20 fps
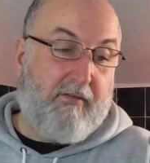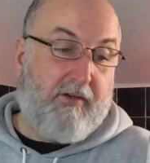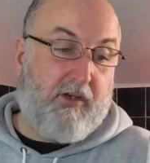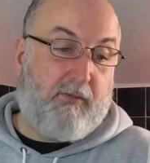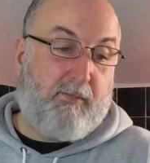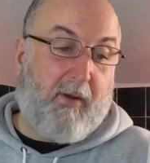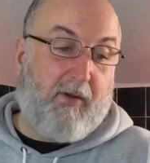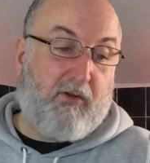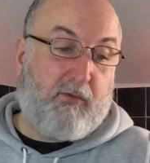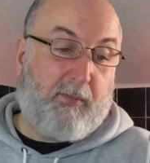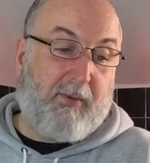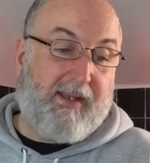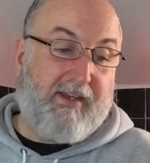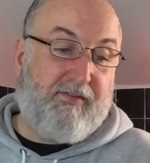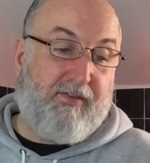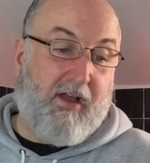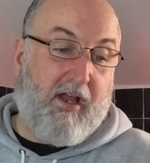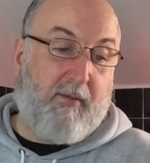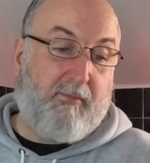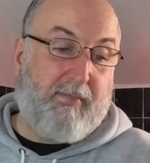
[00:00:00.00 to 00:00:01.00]
Responsibly
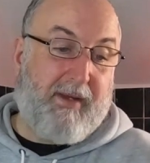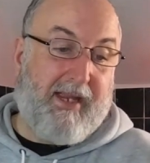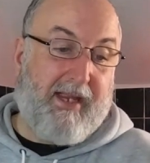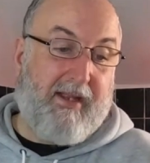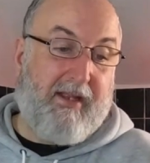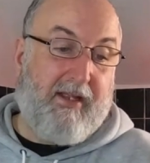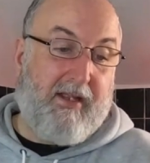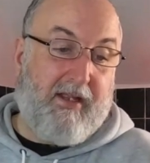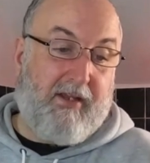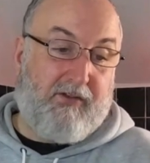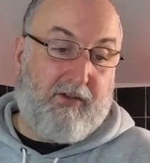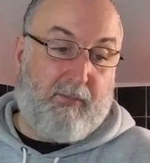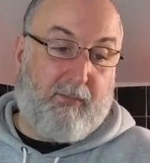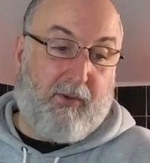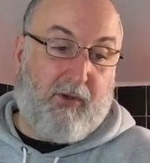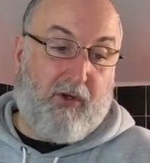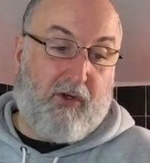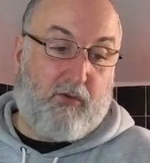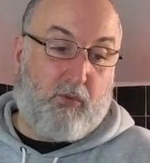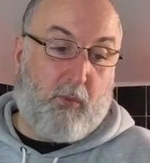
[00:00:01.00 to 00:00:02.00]
farmed beer
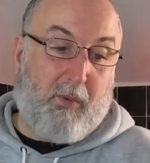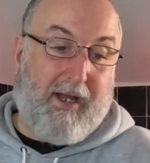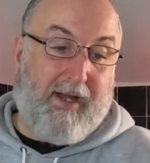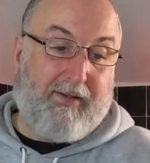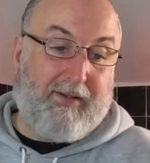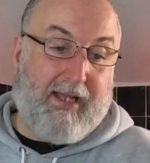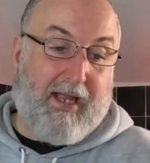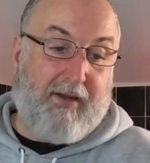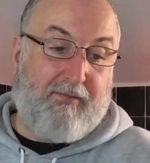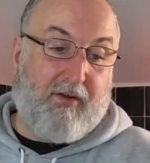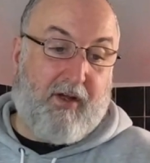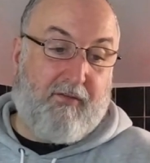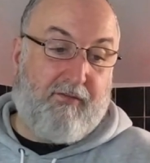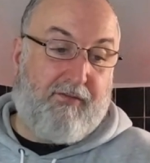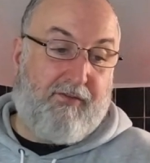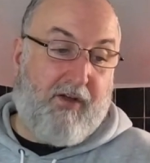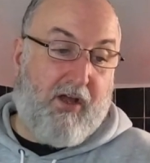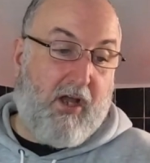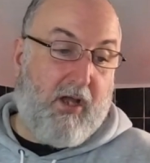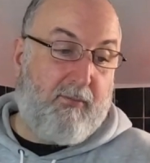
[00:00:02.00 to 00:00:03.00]
supports wildlife on
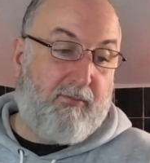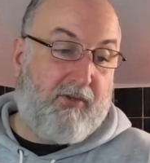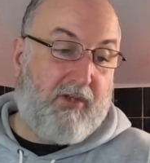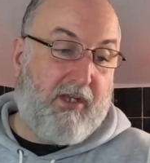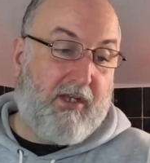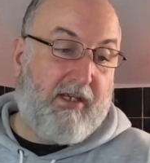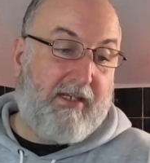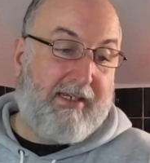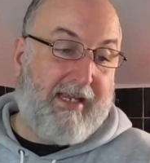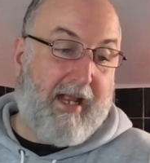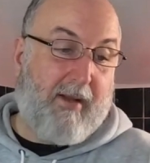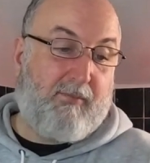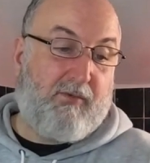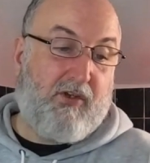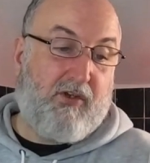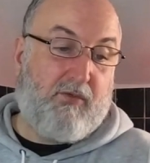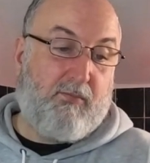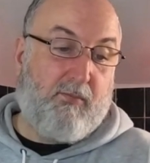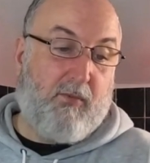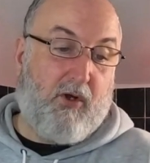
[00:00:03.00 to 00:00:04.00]
farms,
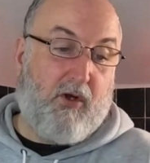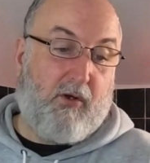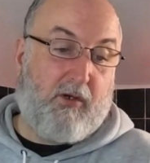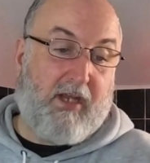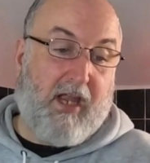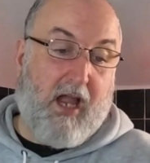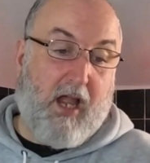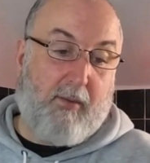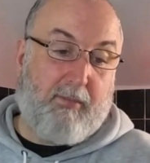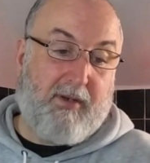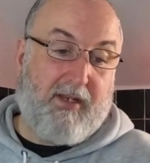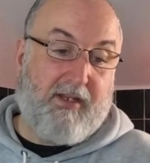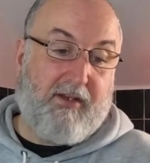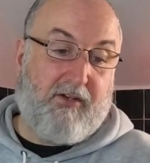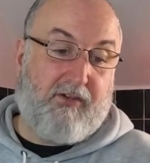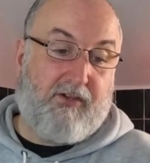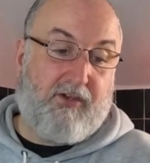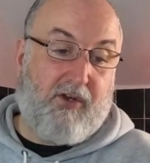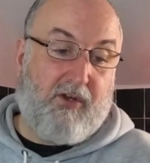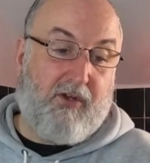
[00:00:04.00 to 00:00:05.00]
captures more carbon in
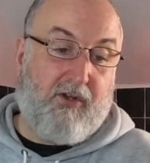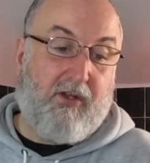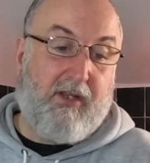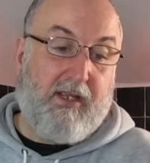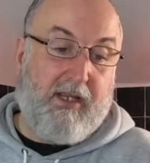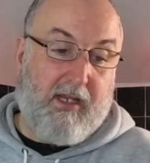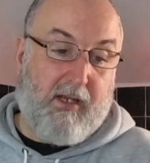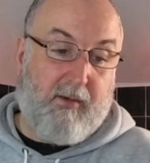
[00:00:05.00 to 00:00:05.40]
the soil,